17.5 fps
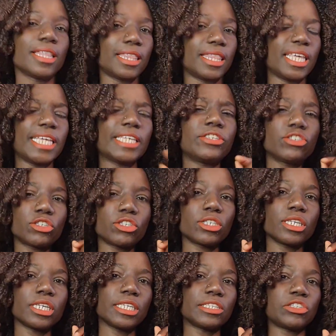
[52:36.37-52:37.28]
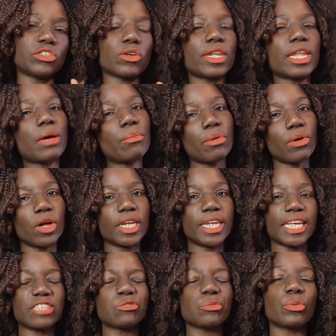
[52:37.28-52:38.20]
This is your #1
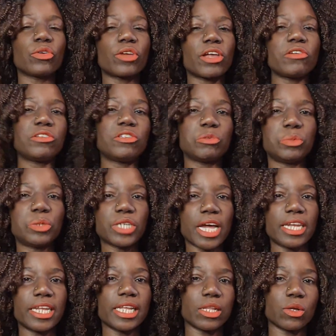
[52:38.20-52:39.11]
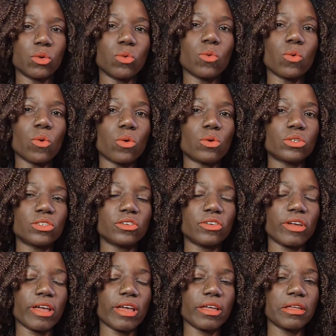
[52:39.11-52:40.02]
diaspora YouTube channel, Huku
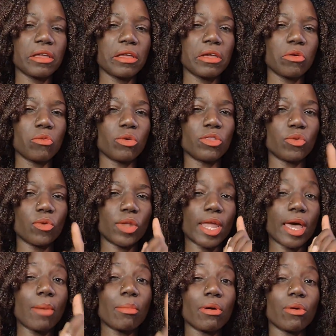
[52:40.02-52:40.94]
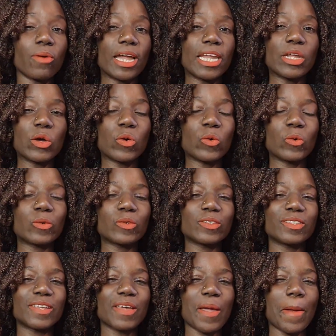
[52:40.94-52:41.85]
Austria, with your #1
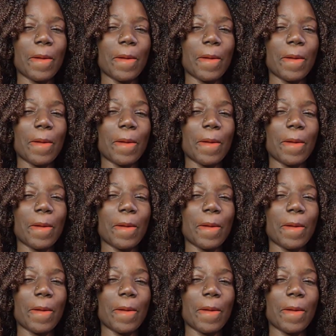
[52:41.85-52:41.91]
host,